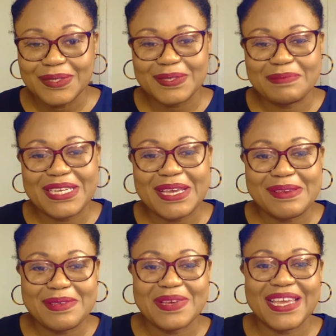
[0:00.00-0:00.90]
to me
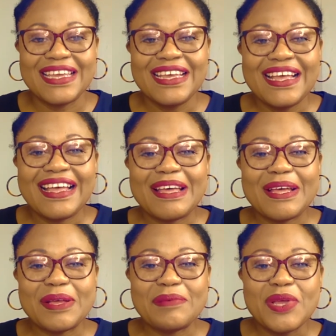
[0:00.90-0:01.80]
anyway.
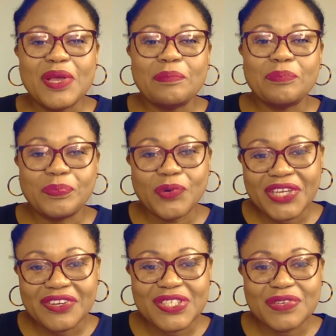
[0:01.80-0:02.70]

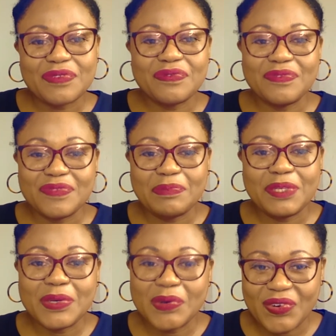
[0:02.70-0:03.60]
Boycott of the
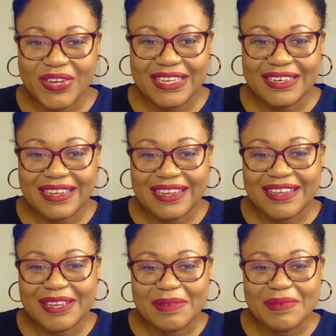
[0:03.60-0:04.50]
50p coin,
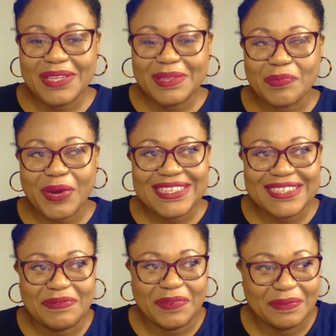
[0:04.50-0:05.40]
the
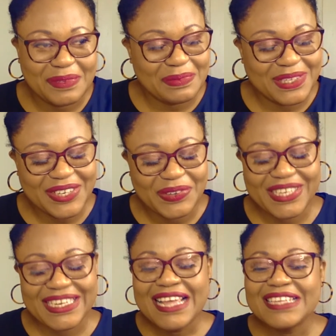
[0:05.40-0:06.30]
Brexit 50p
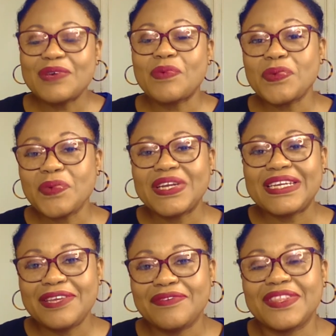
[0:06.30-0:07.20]
coin. So when we were
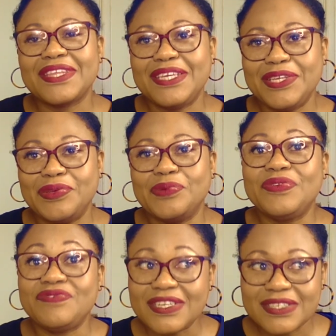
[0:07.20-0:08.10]
leaving the EU,
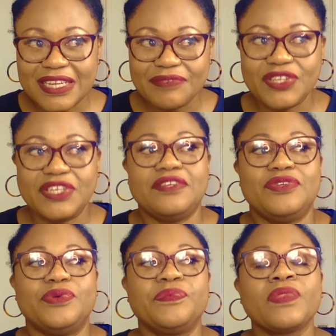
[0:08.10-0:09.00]
we've just left the
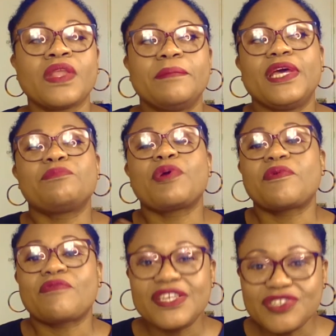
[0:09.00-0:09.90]
EU, but in
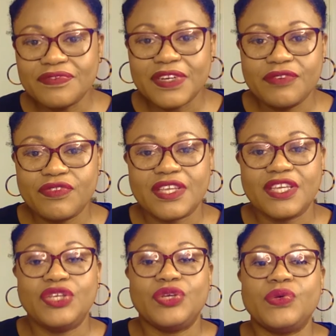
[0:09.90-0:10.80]
preparation for leaving the
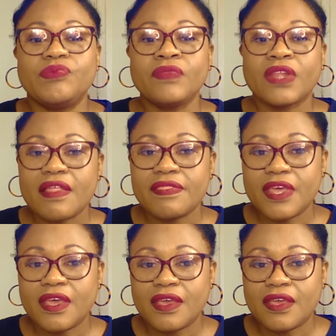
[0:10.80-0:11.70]
EU,
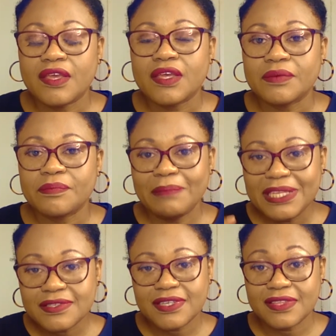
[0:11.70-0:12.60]
they
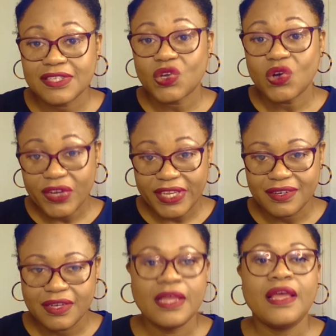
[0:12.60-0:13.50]
minted this
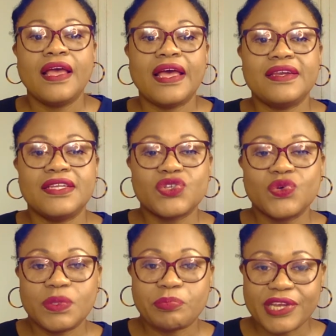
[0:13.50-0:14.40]
coin, and it's
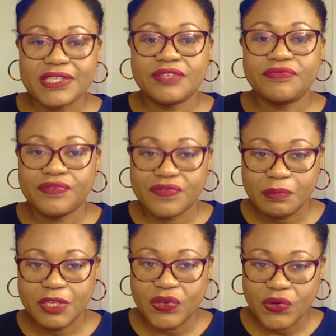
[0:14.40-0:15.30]
called the Brexit
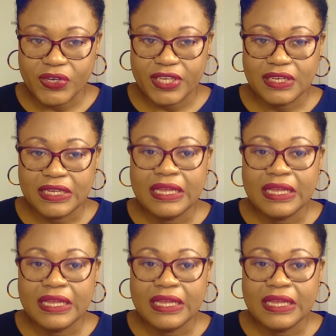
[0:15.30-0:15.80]
50p coin.